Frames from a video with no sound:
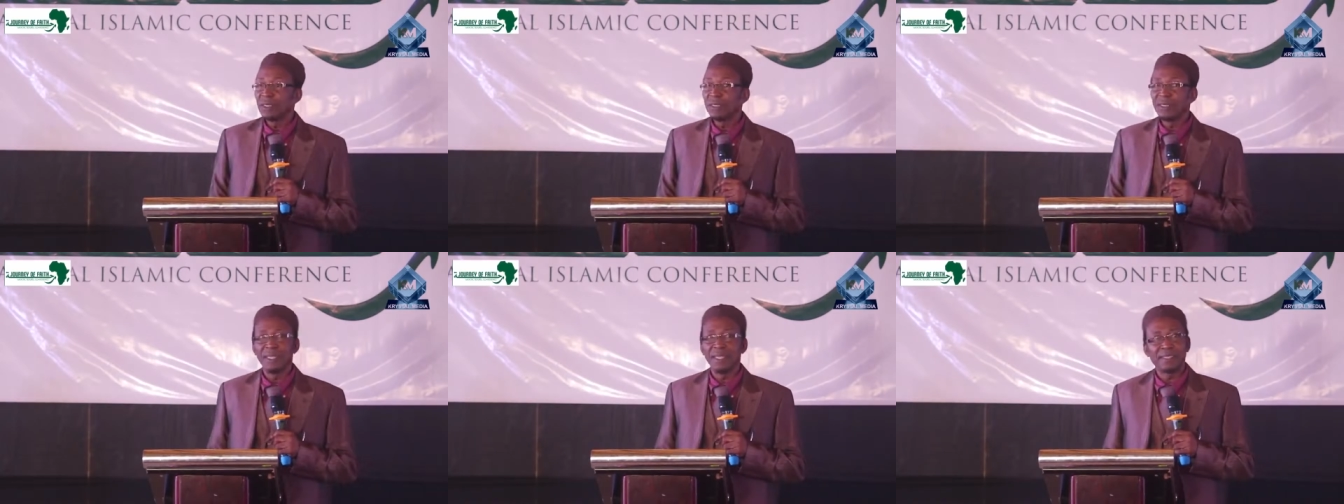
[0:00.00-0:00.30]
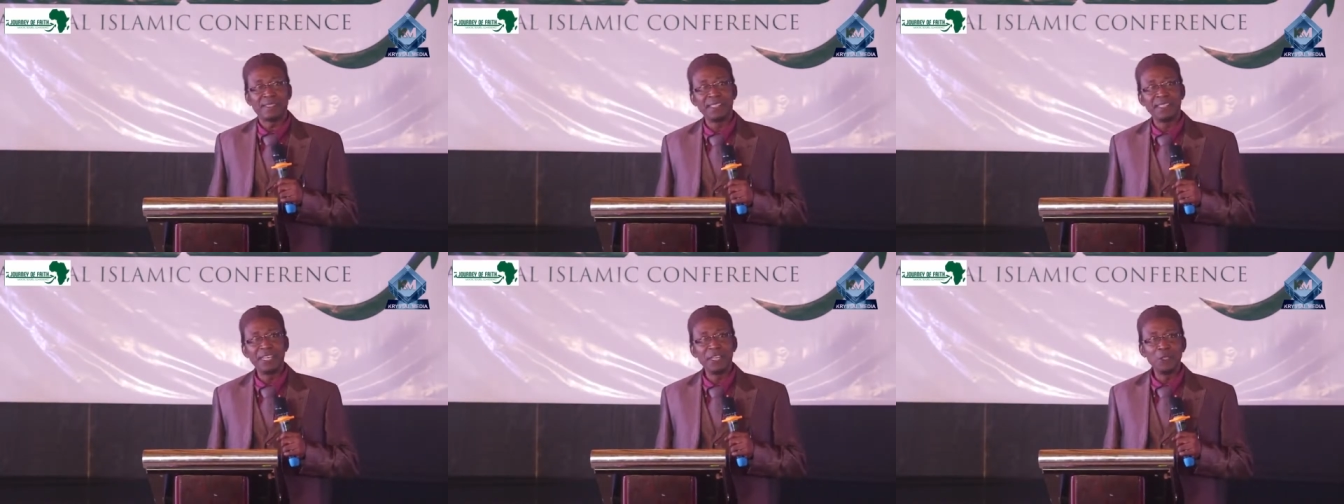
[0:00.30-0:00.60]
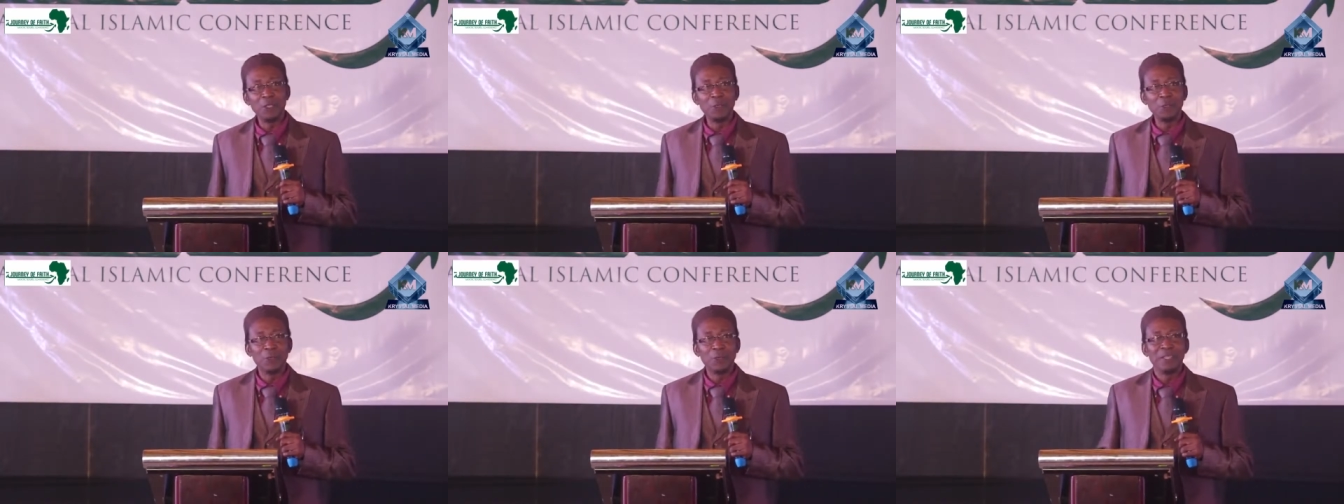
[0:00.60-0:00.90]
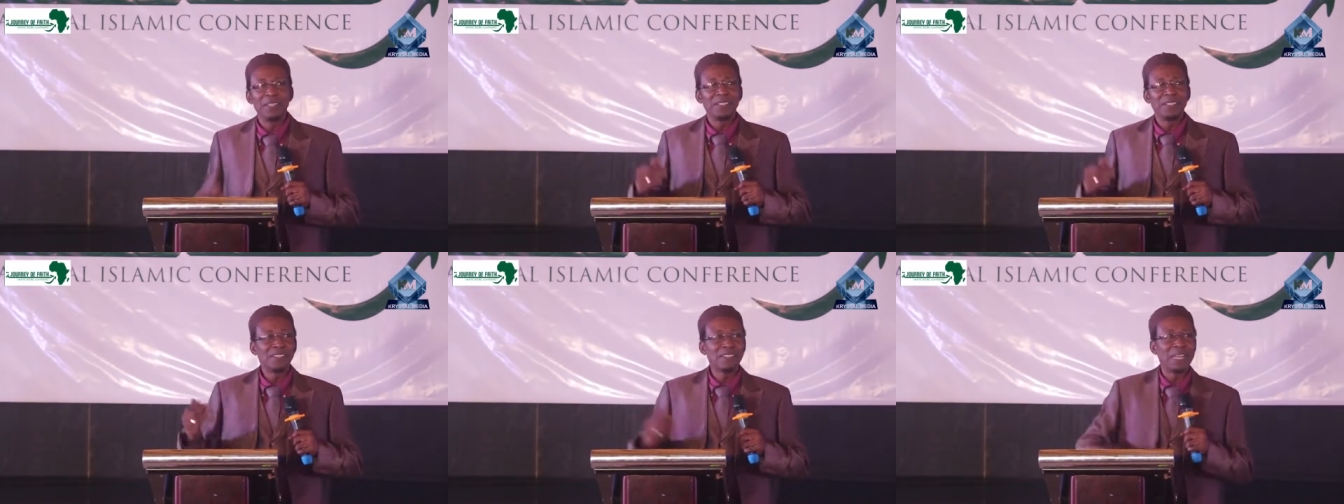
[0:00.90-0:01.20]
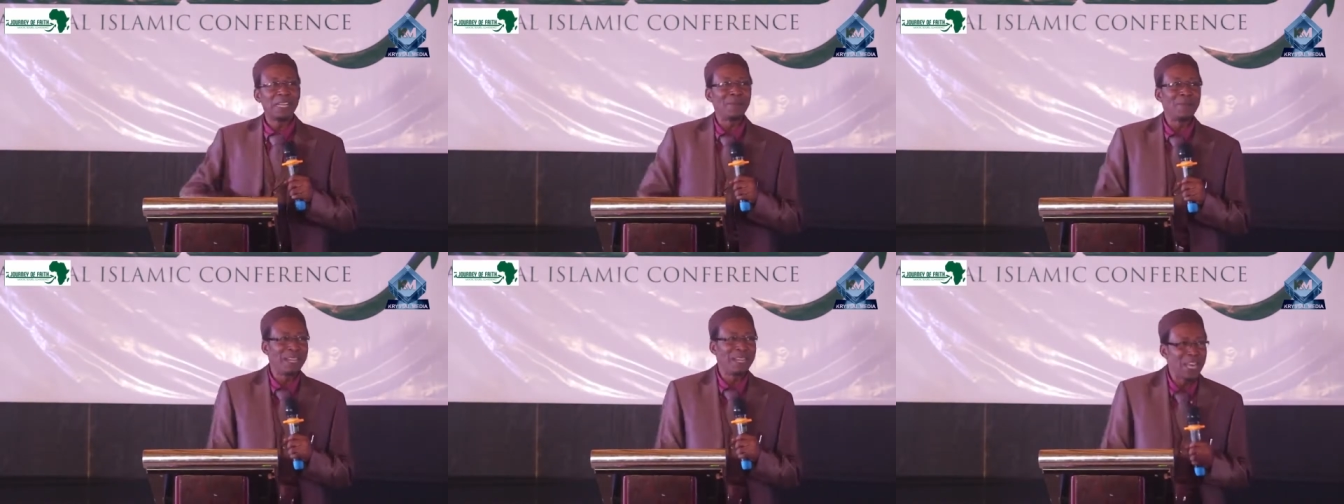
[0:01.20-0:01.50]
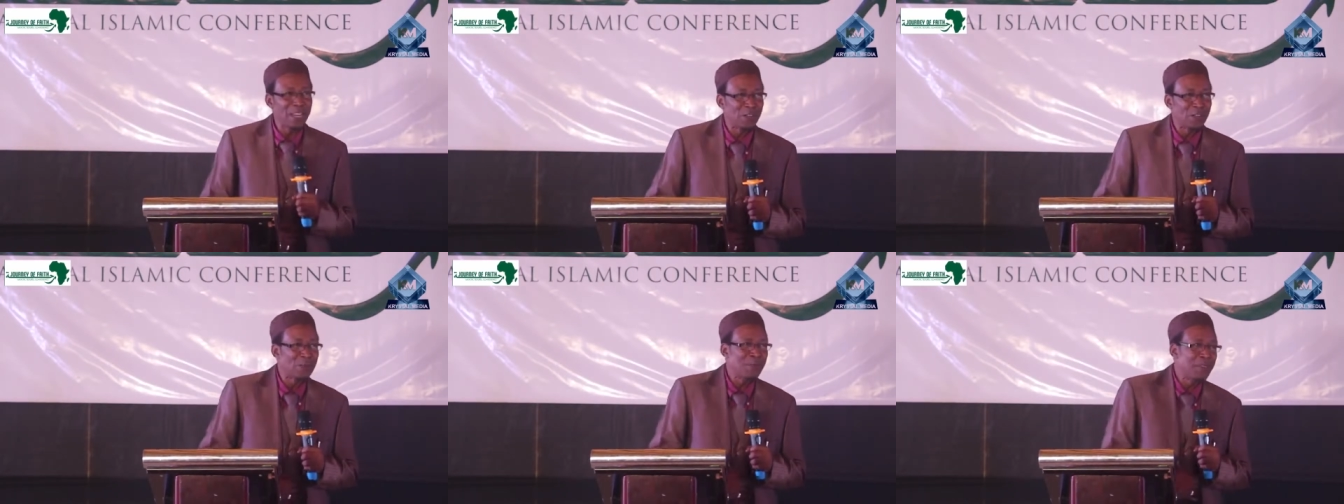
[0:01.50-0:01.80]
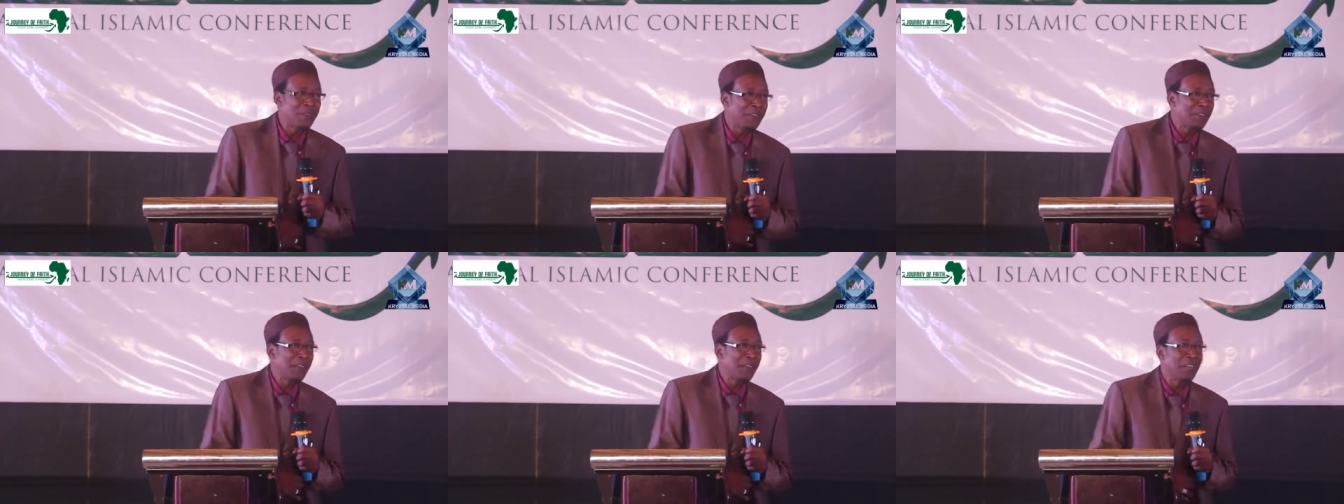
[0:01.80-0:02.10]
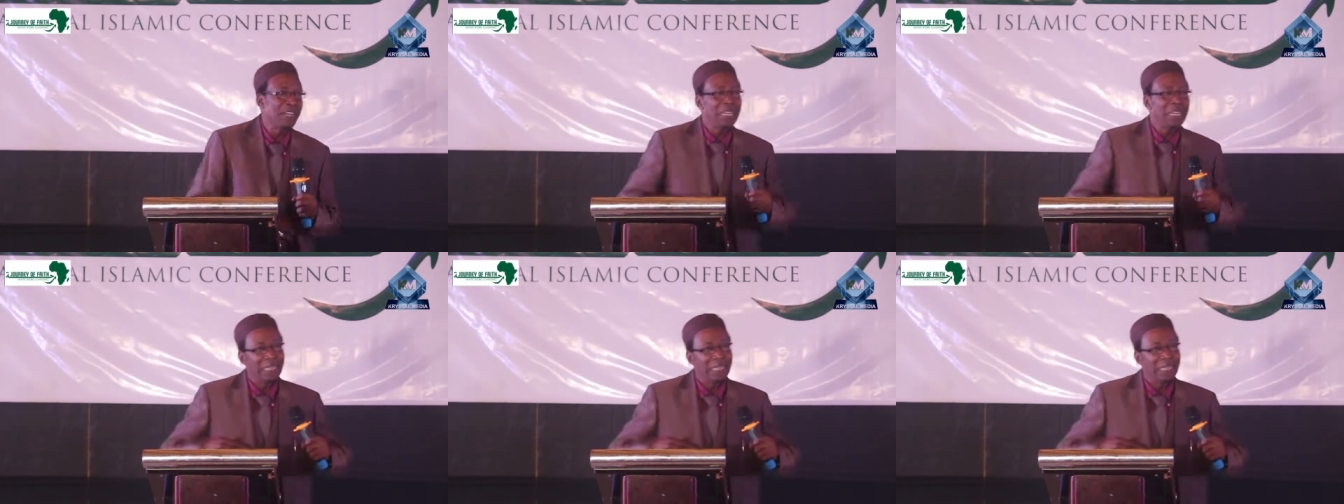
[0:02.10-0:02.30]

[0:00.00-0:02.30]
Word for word: they see you, salam alaikum, brother,